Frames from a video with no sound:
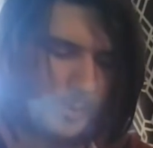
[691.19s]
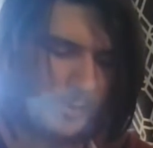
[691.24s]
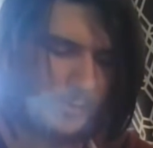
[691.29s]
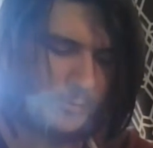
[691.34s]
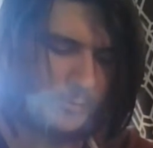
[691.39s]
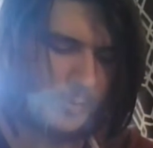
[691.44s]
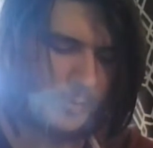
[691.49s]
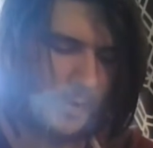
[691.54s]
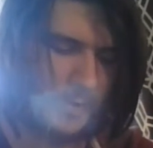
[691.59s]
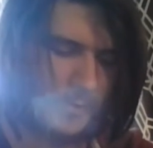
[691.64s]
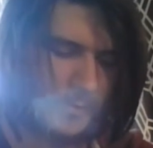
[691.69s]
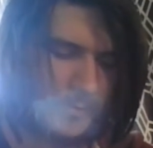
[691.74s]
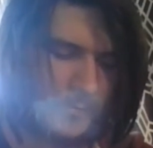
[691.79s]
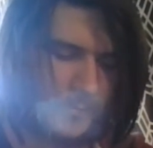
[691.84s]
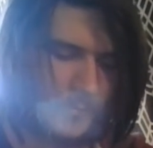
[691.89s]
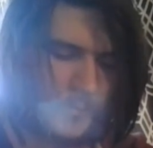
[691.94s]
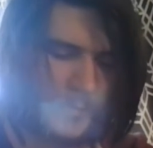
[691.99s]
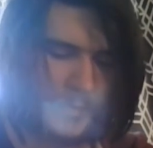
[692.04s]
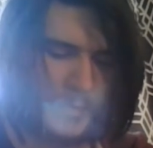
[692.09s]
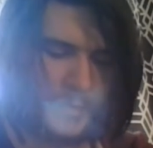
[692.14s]
White
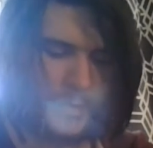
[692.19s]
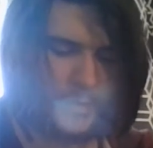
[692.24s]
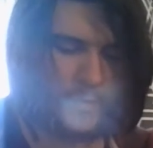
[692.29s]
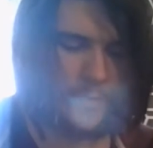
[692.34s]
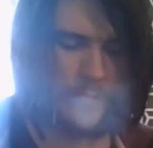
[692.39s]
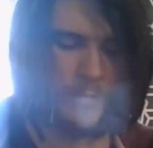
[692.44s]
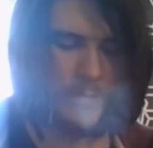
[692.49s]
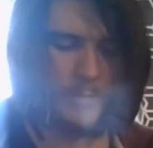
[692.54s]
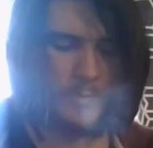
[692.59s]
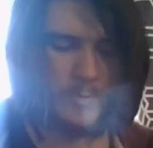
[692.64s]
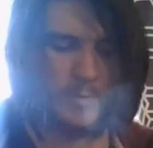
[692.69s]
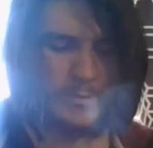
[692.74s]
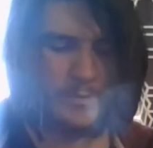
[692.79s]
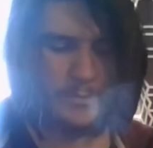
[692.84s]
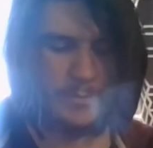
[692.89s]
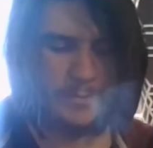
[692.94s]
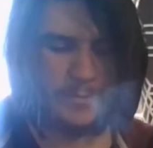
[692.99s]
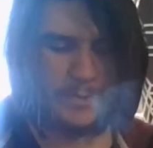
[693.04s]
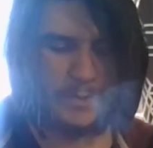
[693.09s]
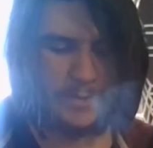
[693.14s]
Dragon, and 3
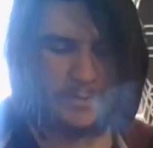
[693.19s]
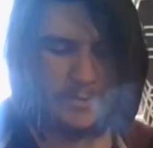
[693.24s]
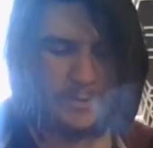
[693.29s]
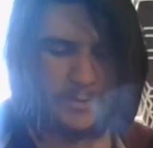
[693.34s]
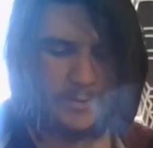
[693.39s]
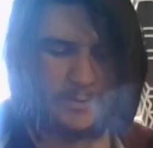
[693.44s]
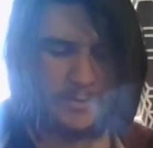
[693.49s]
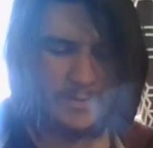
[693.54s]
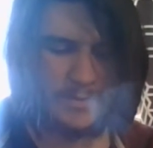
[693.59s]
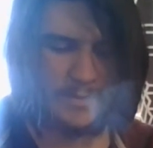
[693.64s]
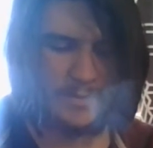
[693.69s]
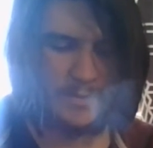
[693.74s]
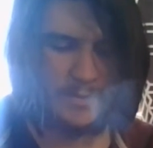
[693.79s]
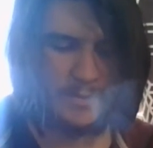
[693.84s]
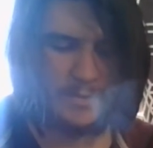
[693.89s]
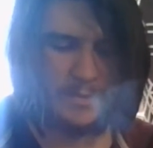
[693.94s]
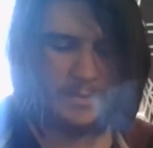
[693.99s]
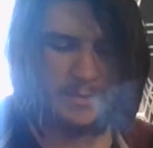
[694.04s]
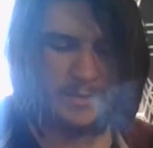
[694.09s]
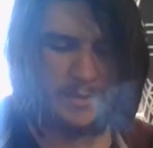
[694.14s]
super rares that are
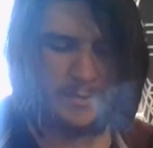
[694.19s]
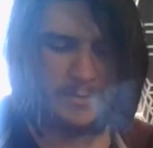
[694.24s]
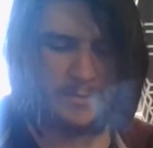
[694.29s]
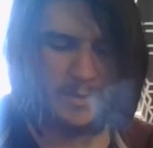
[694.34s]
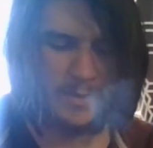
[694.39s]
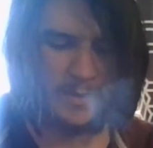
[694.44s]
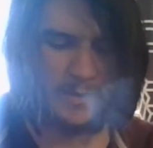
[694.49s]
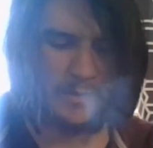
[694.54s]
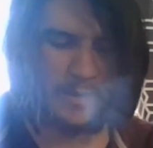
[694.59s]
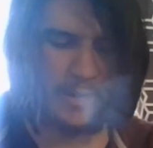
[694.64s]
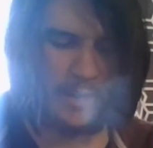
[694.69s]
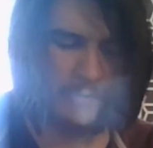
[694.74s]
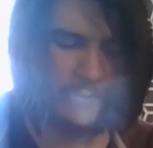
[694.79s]
DDD Gust King